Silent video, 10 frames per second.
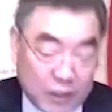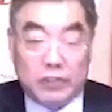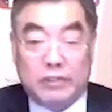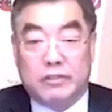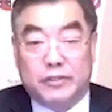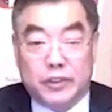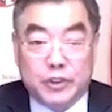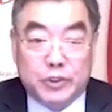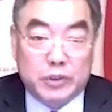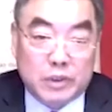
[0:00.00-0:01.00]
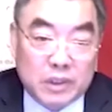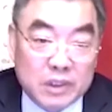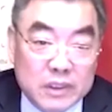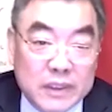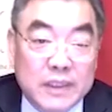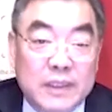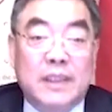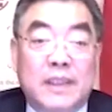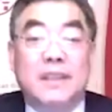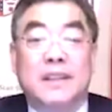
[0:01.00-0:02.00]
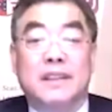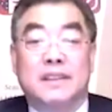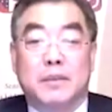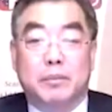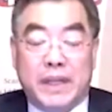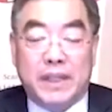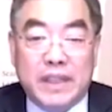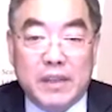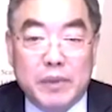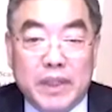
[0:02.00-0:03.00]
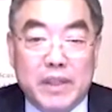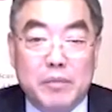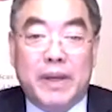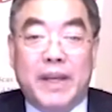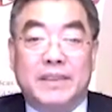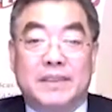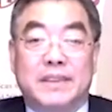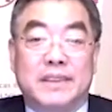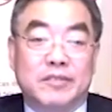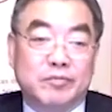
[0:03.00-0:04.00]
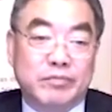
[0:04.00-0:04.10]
For sure, the pandemic impacted